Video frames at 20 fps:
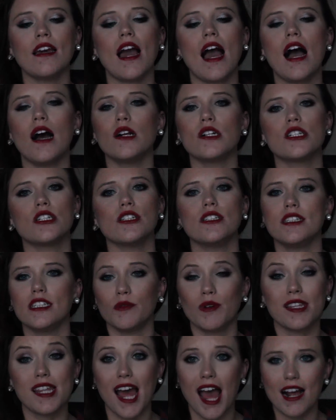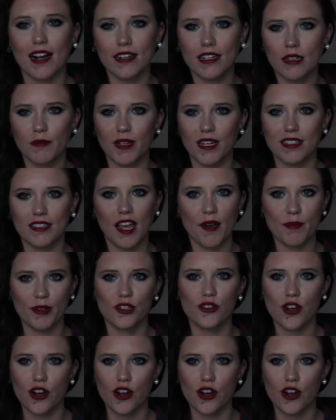how to deal with acne because I've been